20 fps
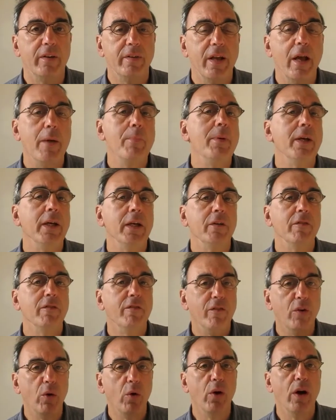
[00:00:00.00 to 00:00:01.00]
They're being
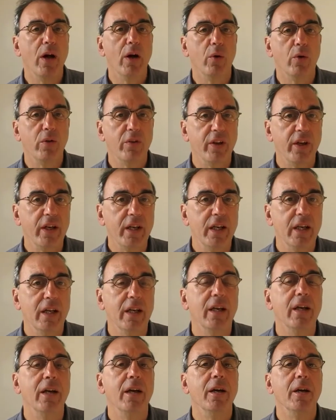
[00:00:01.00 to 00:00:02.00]
for healthy,
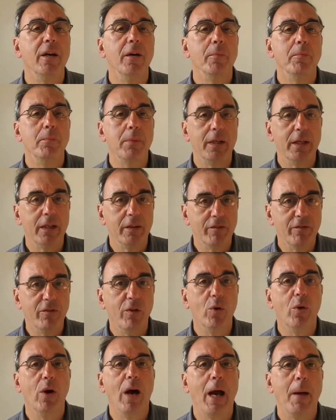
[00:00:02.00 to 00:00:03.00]
being
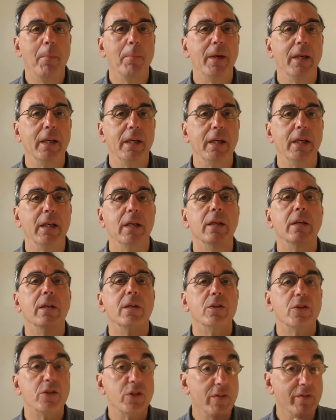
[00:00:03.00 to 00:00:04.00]
for happy,
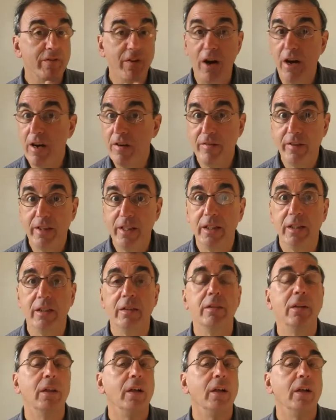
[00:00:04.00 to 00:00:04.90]
surviving,